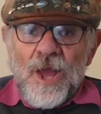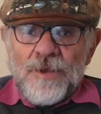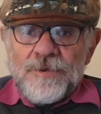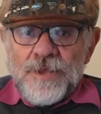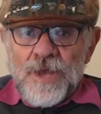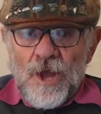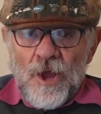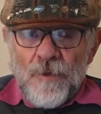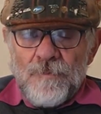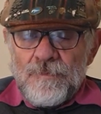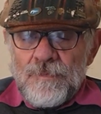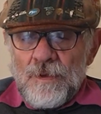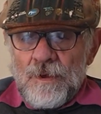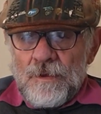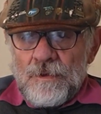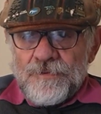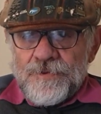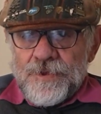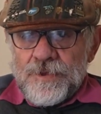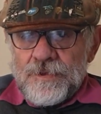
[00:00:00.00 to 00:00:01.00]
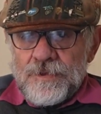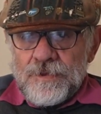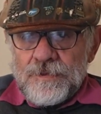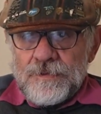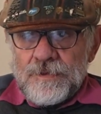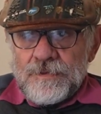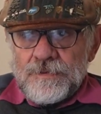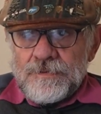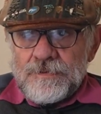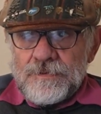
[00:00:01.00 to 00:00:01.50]
Now I'm not
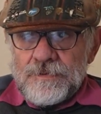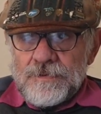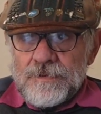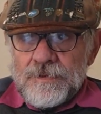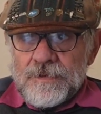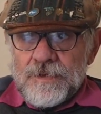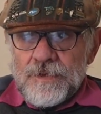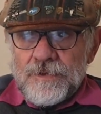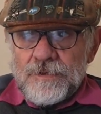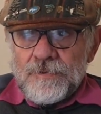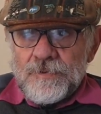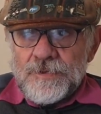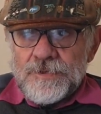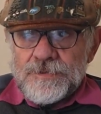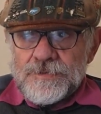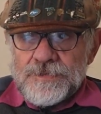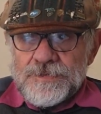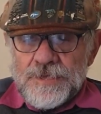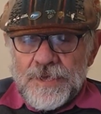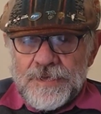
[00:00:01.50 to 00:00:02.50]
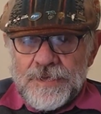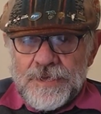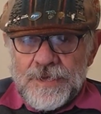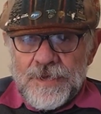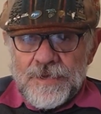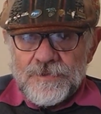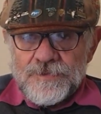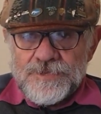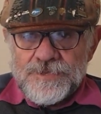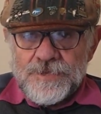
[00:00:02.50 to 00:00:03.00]
going to take
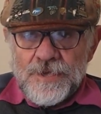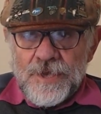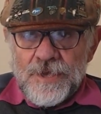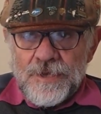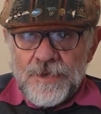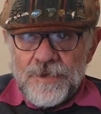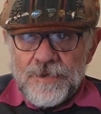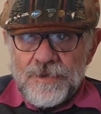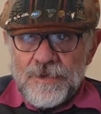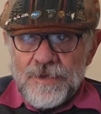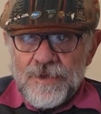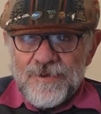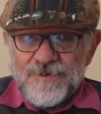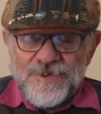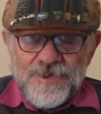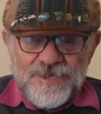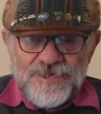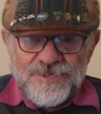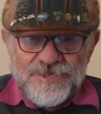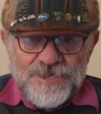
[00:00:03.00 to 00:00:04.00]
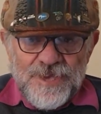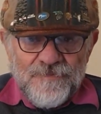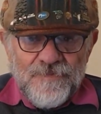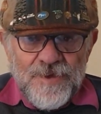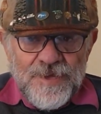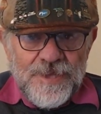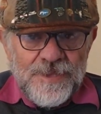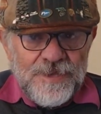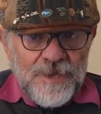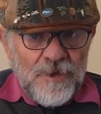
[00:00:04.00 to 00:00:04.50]
it out sailing. I can see if I
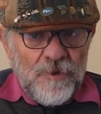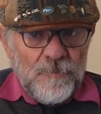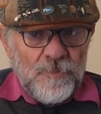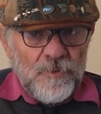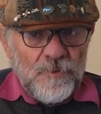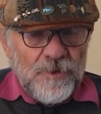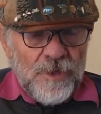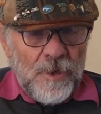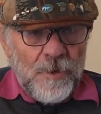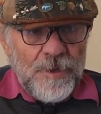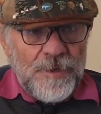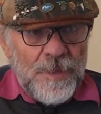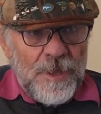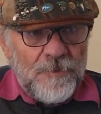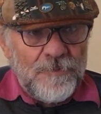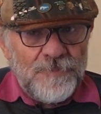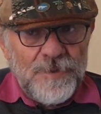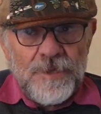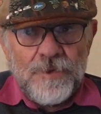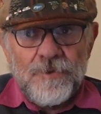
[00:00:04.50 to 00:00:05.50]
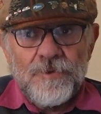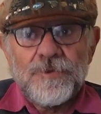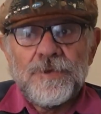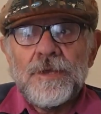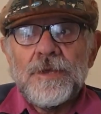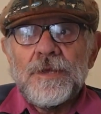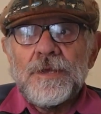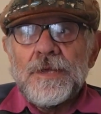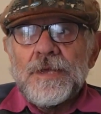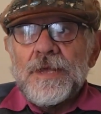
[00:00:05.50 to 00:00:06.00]
can get the outboard going. That would be good.
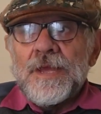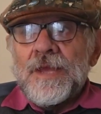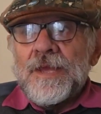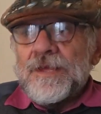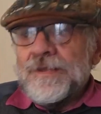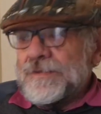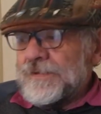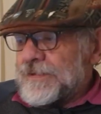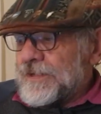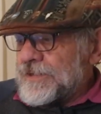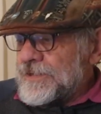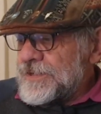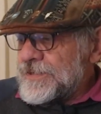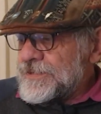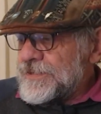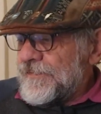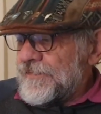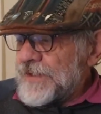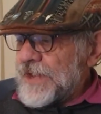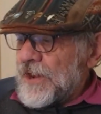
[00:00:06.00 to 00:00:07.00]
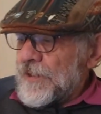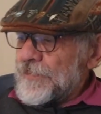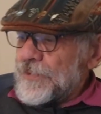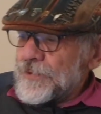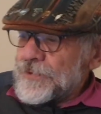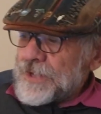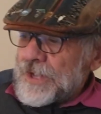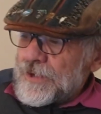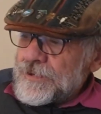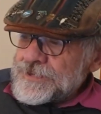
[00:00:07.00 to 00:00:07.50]
Because if the
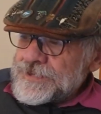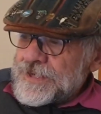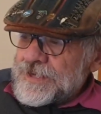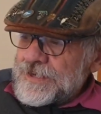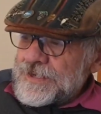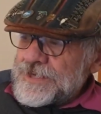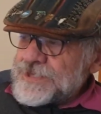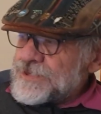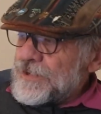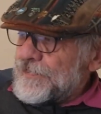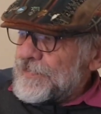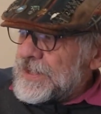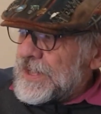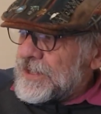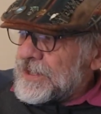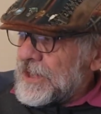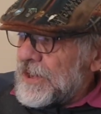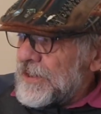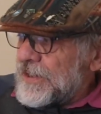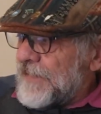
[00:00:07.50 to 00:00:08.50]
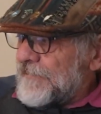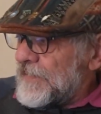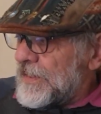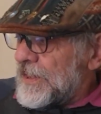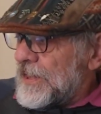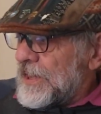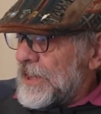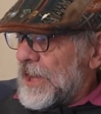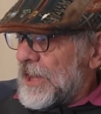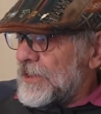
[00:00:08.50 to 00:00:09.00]
outboard goes, then at least I'll be able to go and have
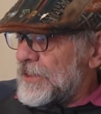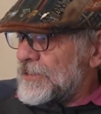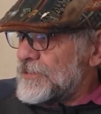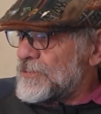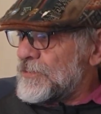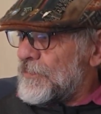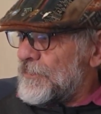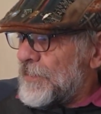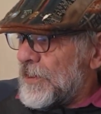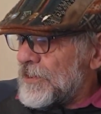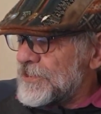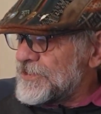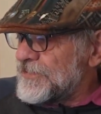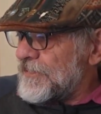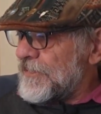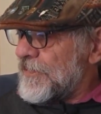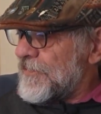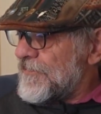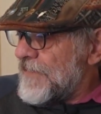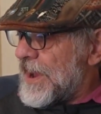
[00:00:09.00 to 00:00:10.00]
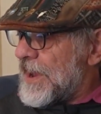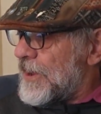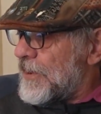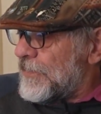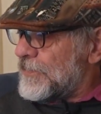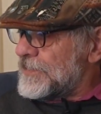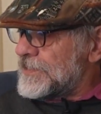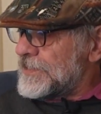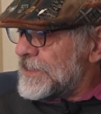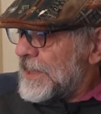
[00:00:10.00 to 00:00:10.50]
a little potter
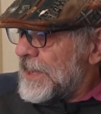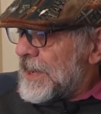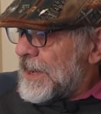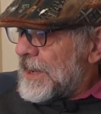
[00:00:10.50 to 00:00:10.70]
around.